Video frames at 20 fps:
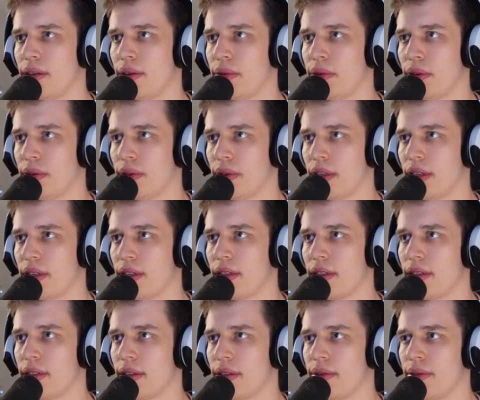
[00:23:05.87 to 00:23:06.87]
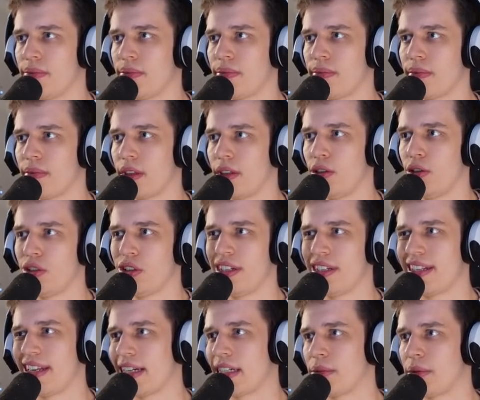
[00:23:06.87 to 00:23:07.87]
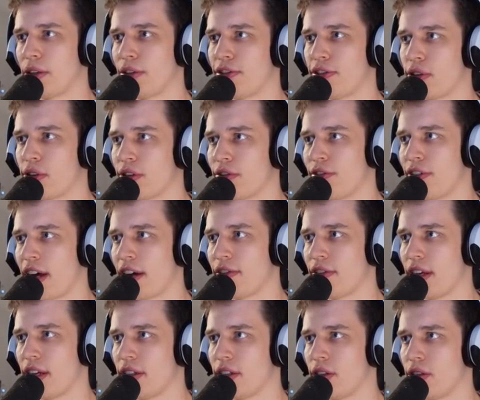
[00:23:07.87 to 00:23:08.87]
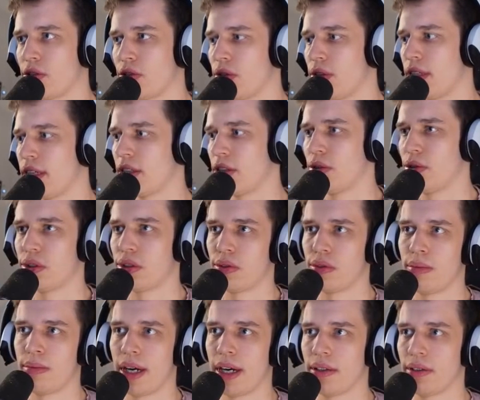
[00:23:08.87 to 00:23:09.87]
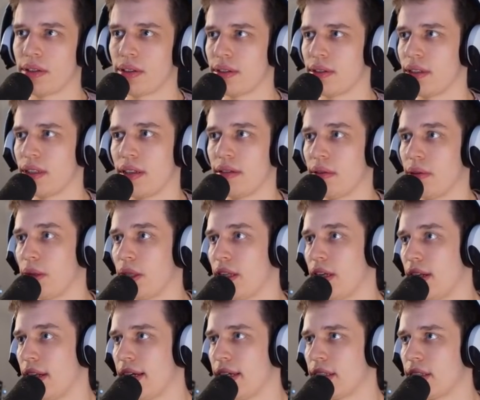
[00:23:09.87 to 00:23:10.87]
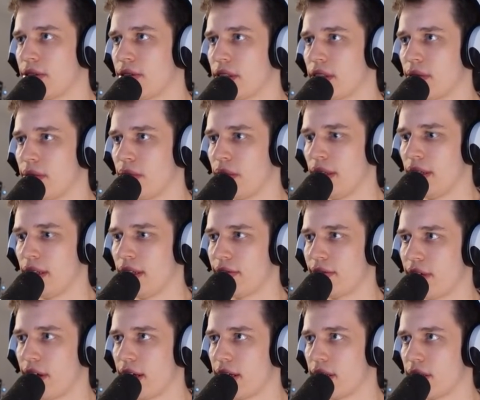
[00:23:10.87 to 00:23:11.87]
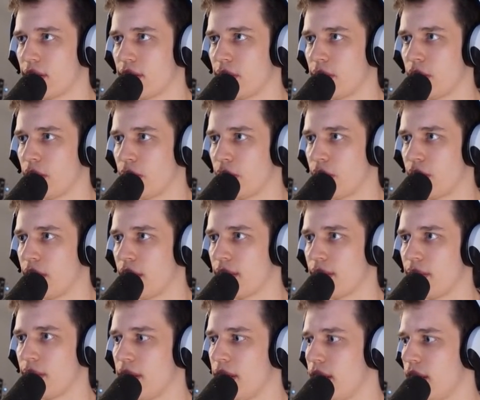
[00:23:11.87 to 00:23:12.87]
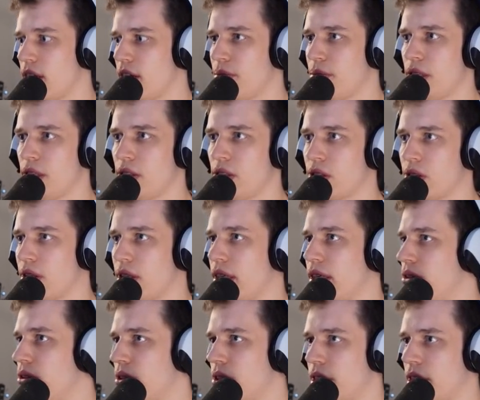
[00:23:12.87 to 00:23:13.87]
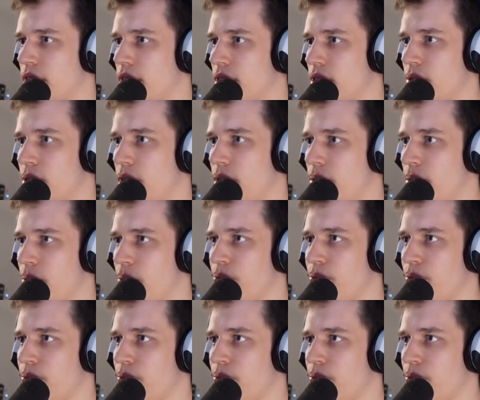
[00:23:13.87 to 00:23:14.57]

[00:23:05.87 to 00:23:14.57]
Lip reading: Well, usually it takes about 4 to 5 days to truly get used to a mouse, and I mean the laser is completely fine, so I'm not worried. I've been enjoying using it as well.